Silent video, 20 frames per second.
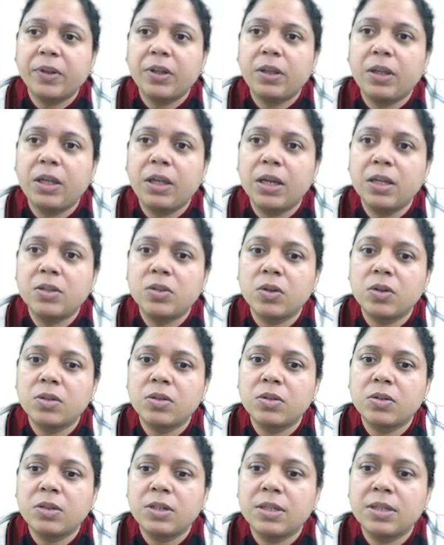He has
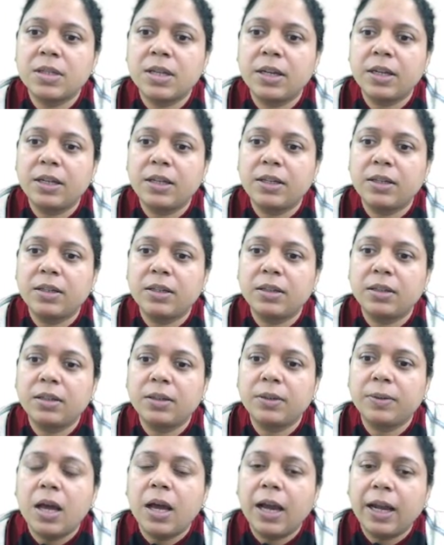also designed,
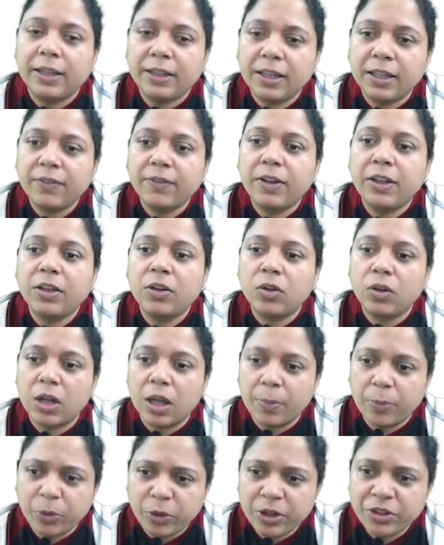I think in
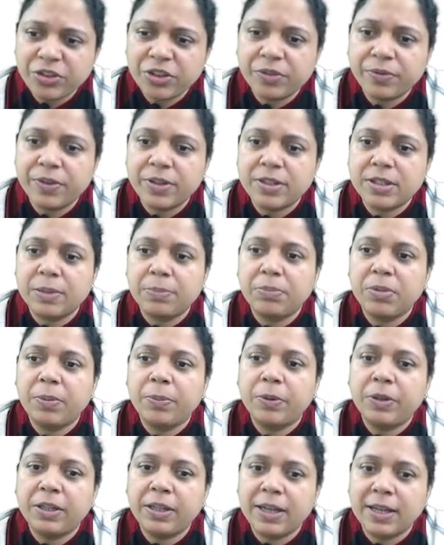collaboration with some
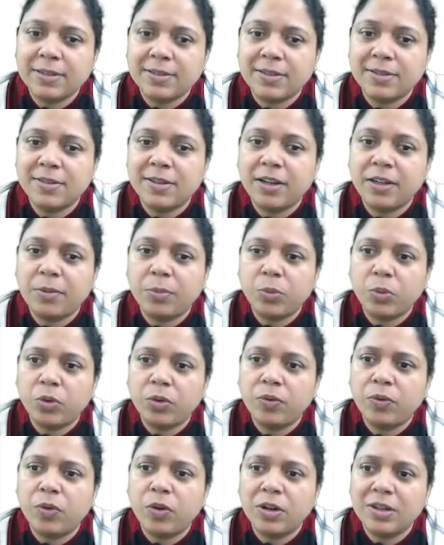people, he has designed more
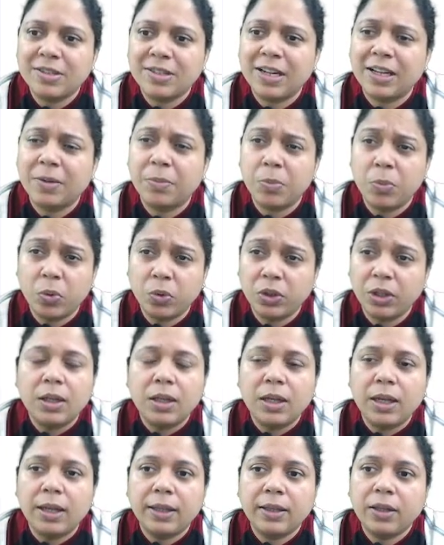fonts like Mota,
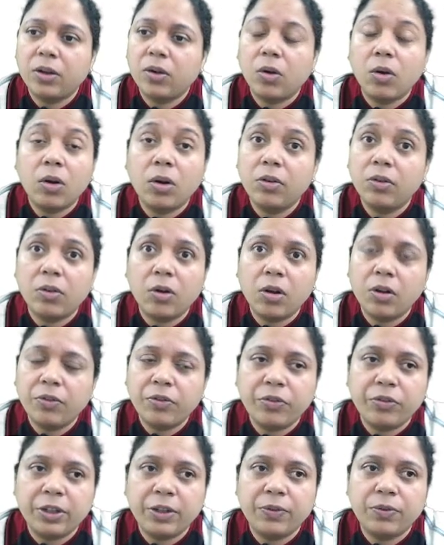and they're all
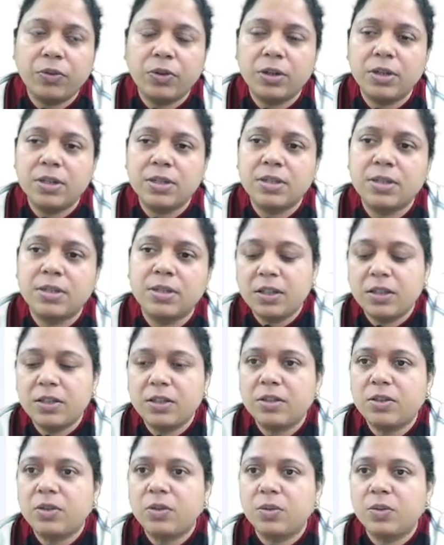free fonts.
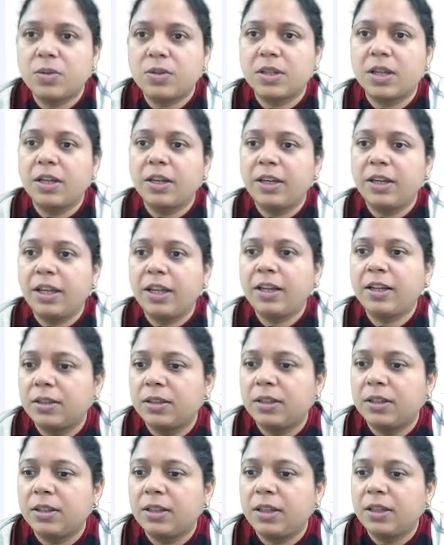Choose Anek.
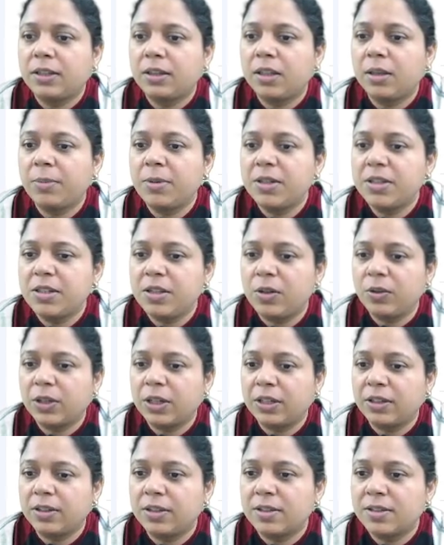See, look
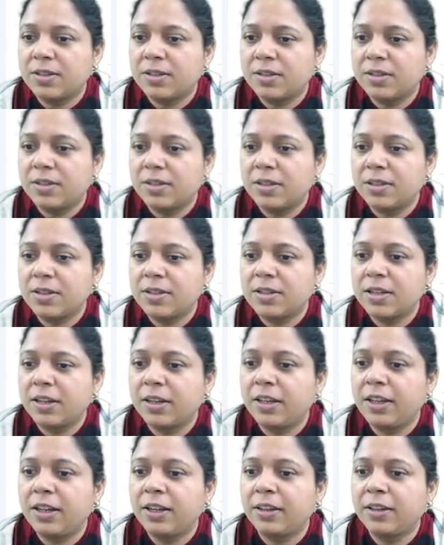at this. This is
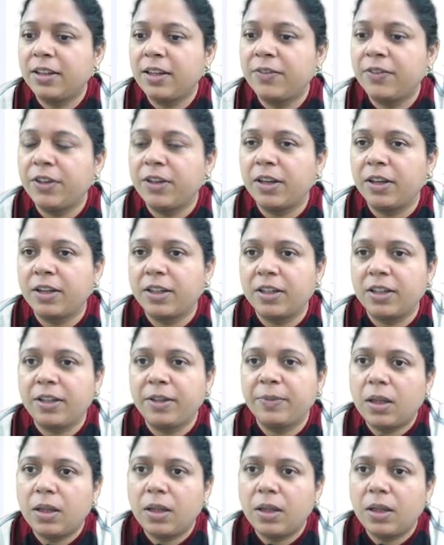Anek Devanagari.